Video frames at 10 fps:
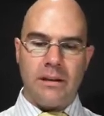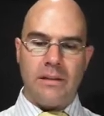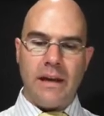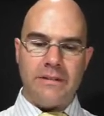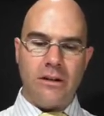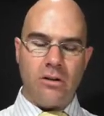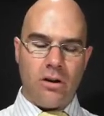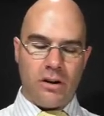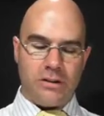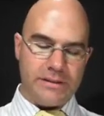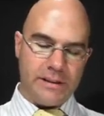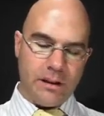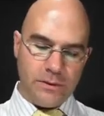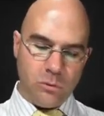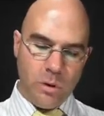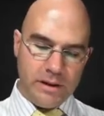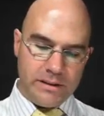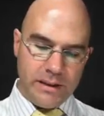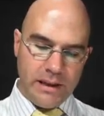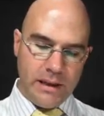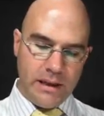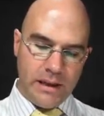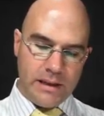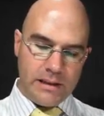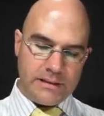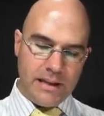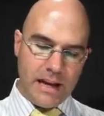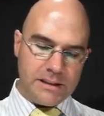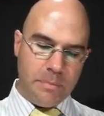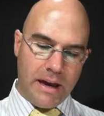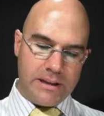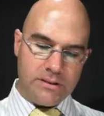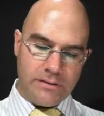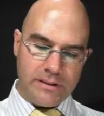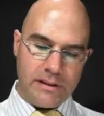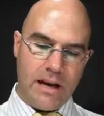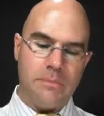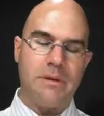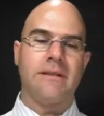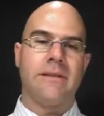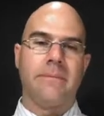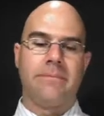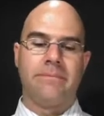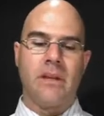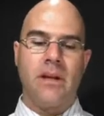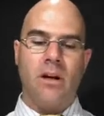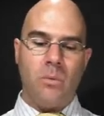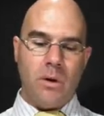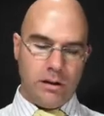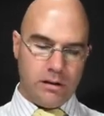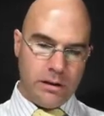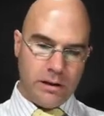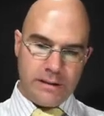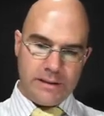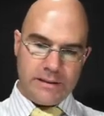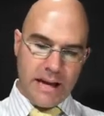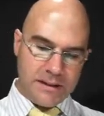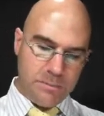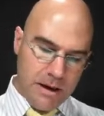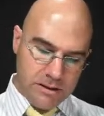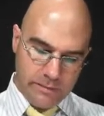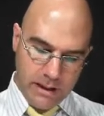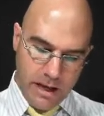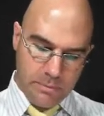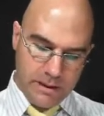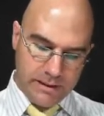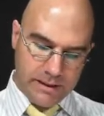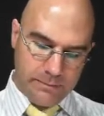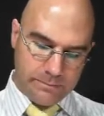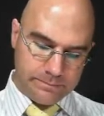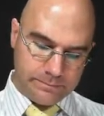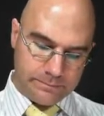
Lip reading: The next thing you've got to ask yourself is, what is the tax base of this liability? Well, the tax base of a liability